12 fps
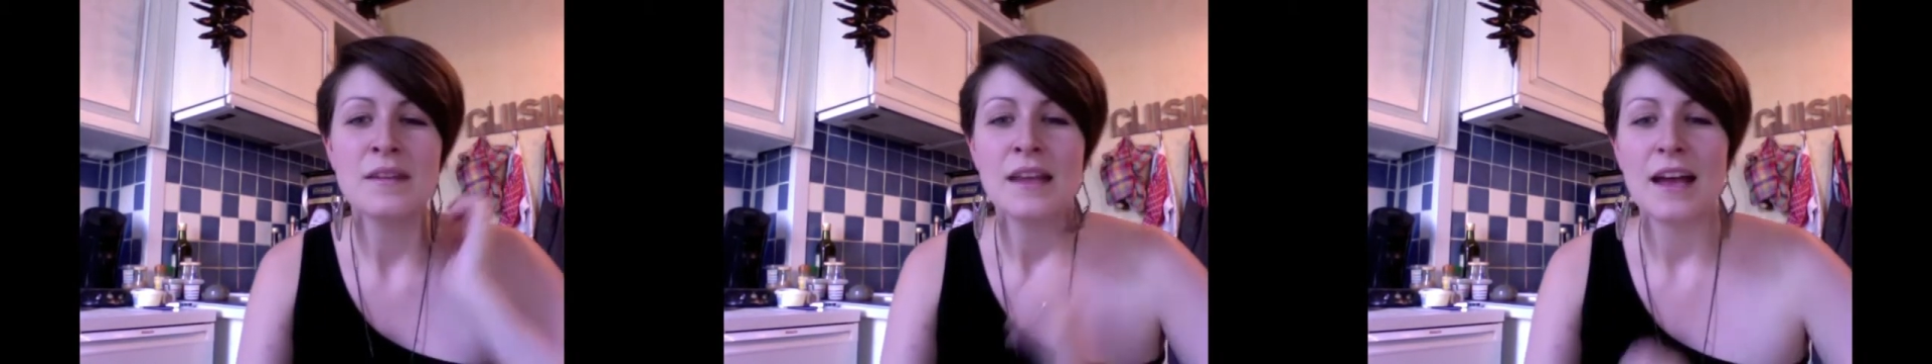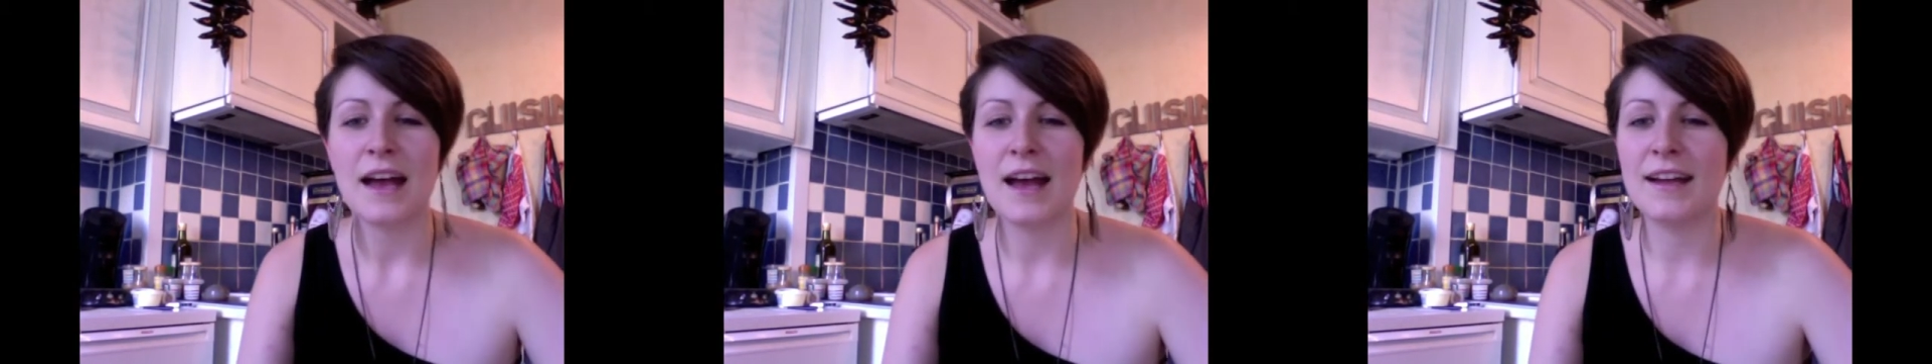
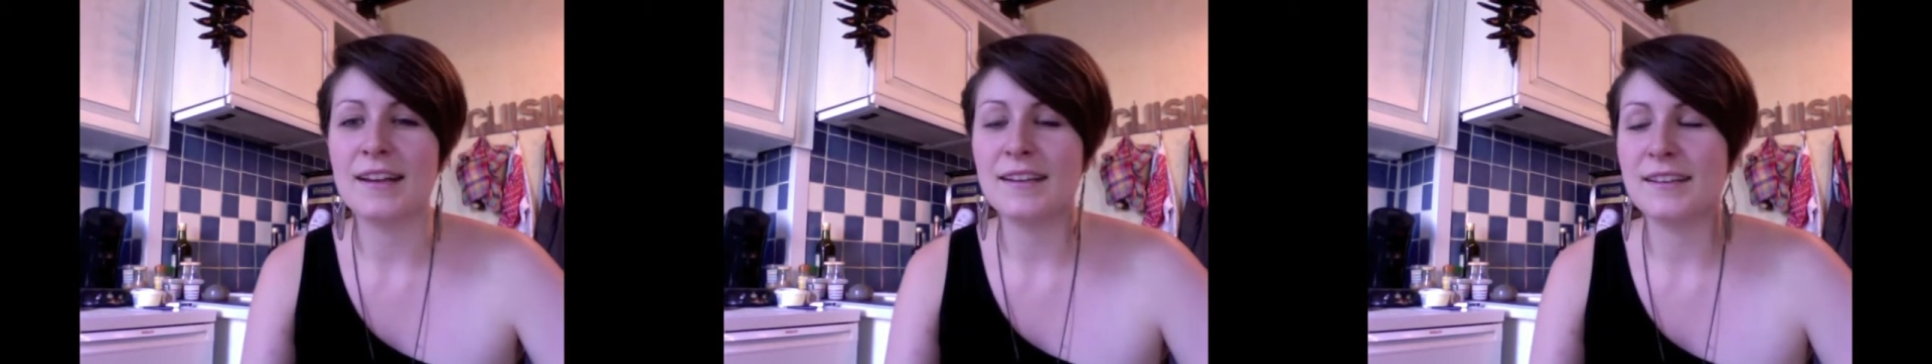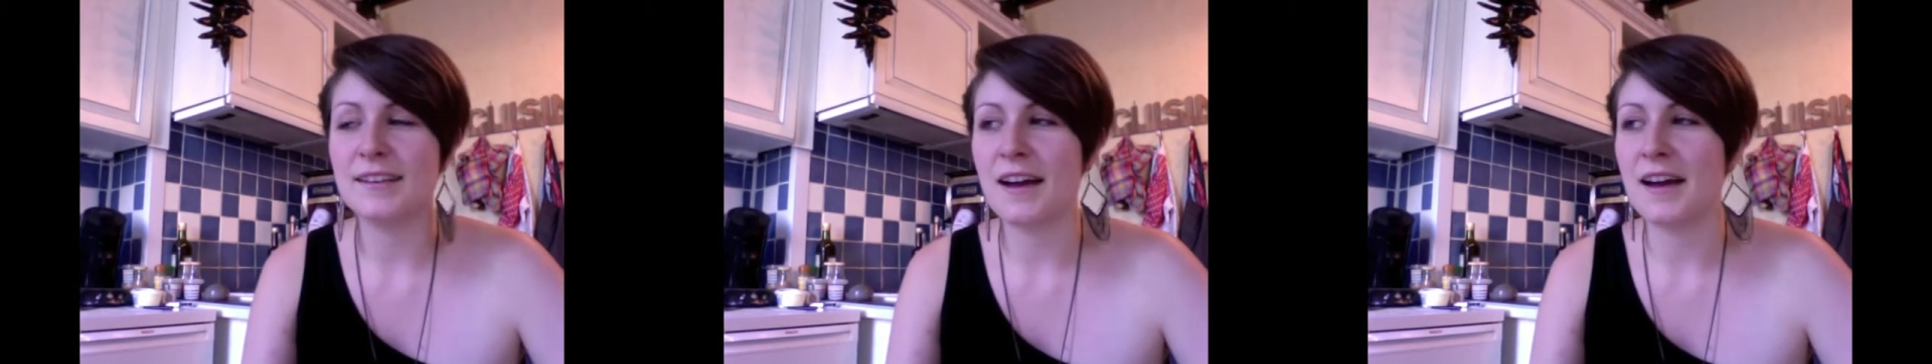
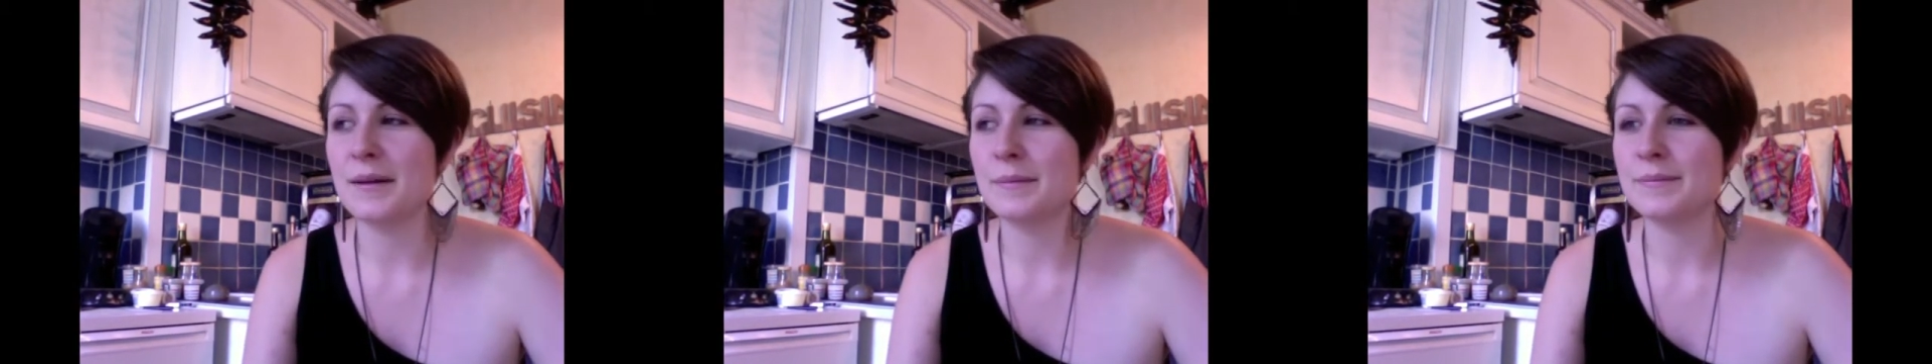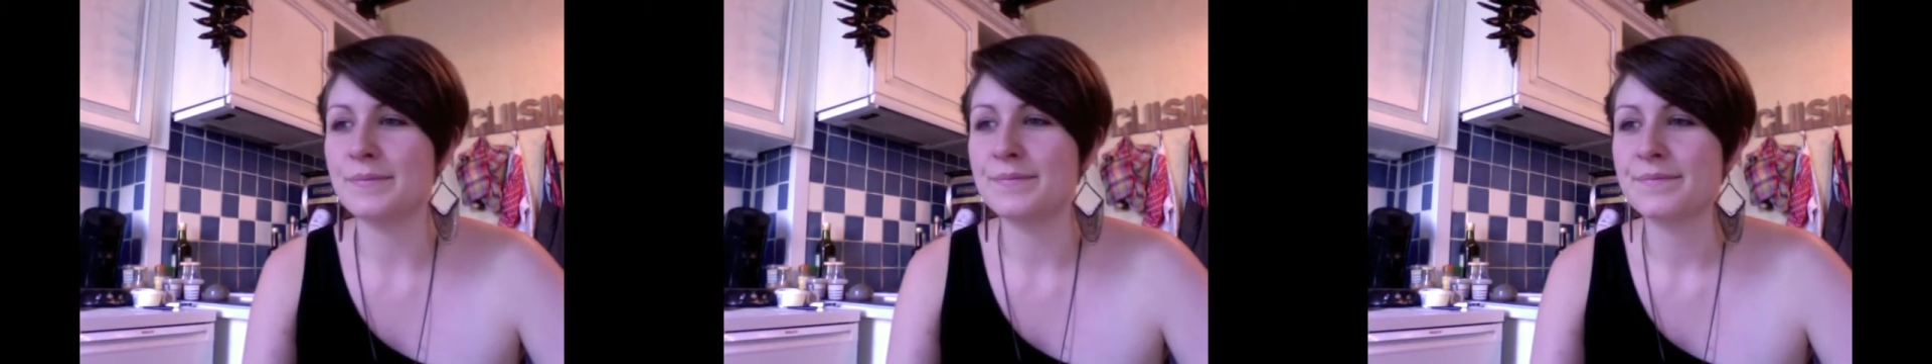
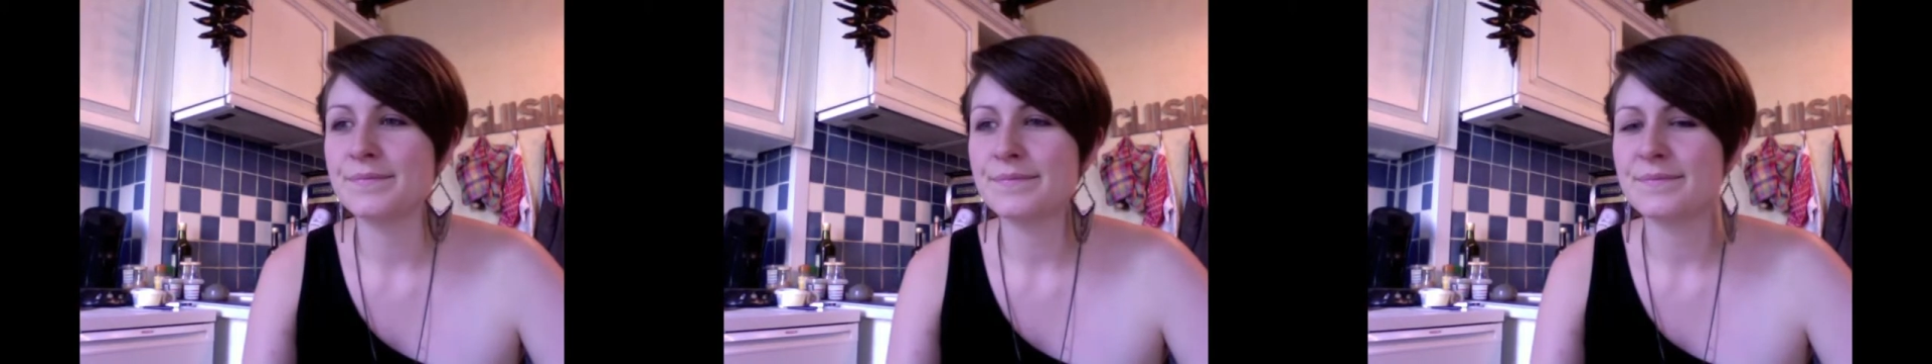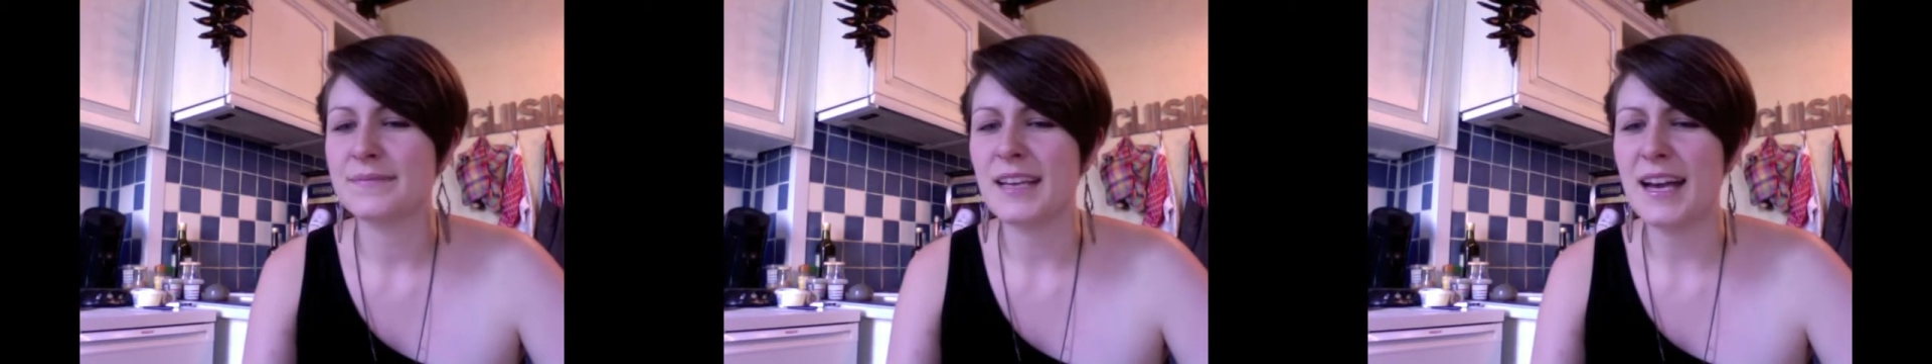And,
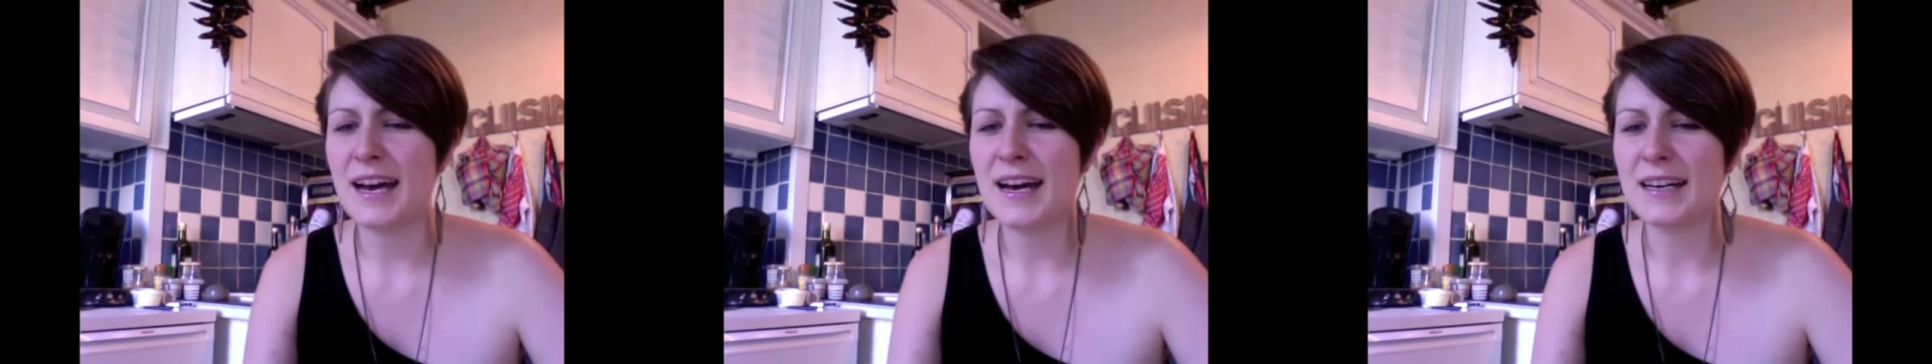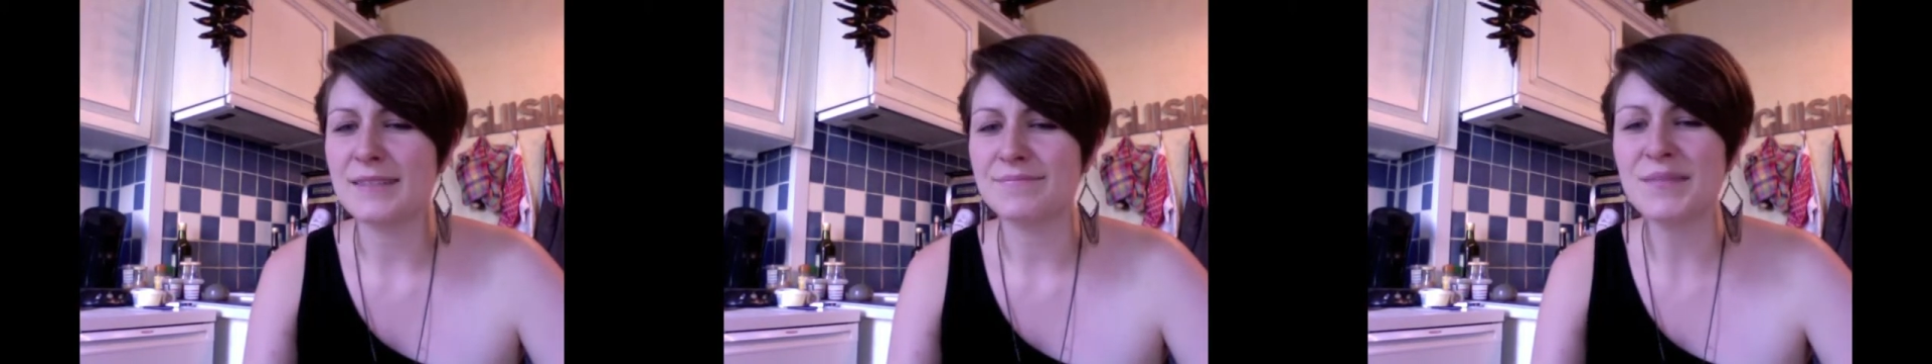
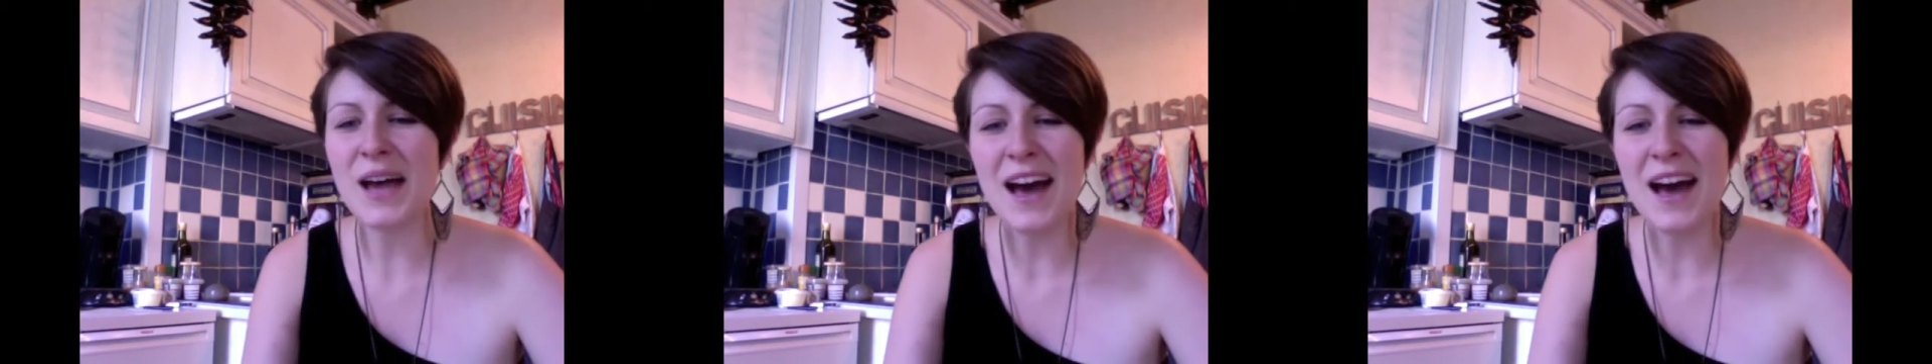yeah.